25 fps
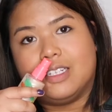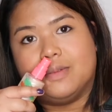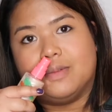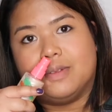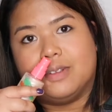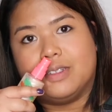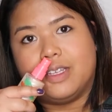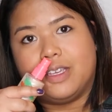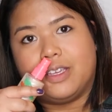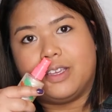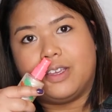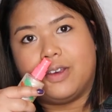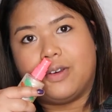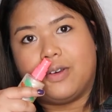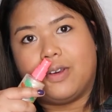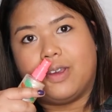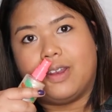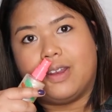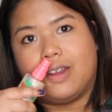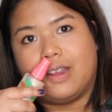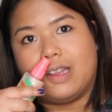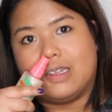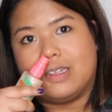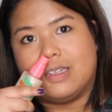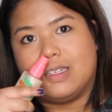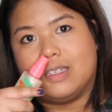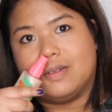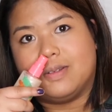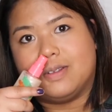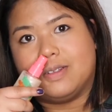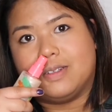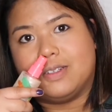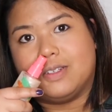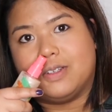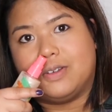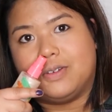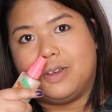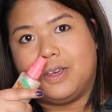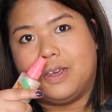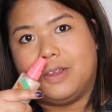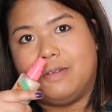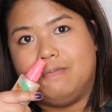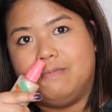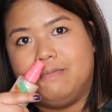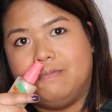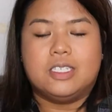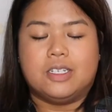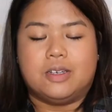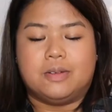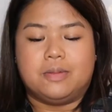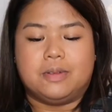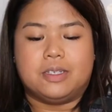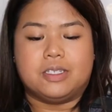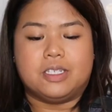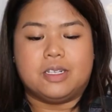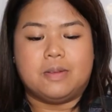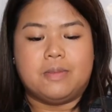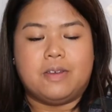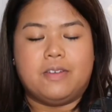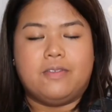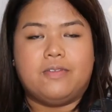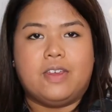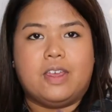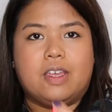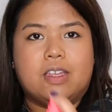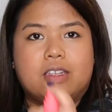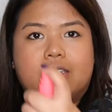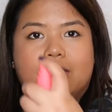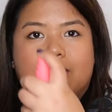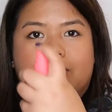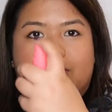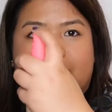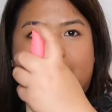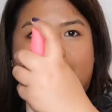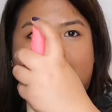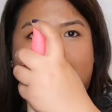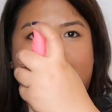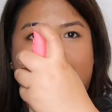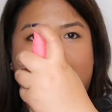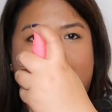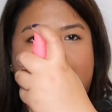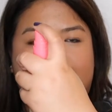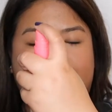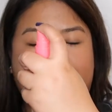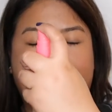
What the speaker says: smells like coconuts, it smells so good. So I'm gonna set my face with it.